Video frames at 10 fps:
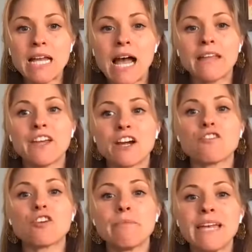and
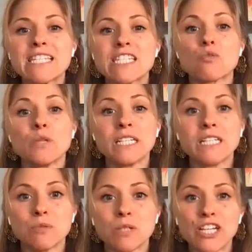therefore makes it
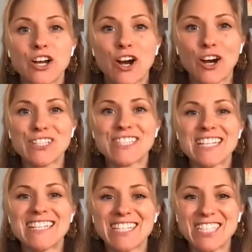really, really hard to
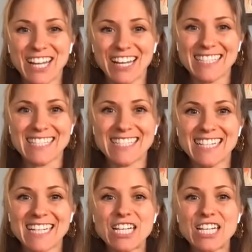digest.